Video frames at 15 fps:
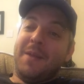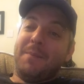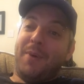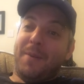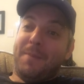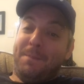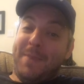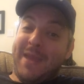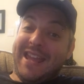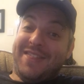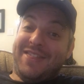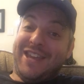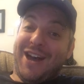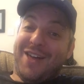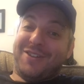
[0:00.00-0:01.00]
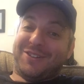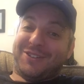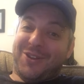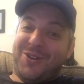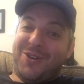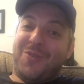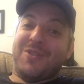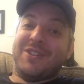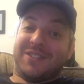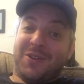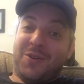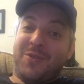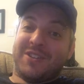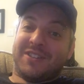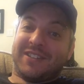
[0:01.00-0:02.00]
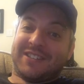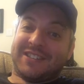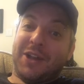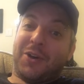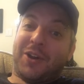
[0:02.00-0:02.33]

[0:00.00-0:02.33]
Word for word: But me and the other dude who was who was still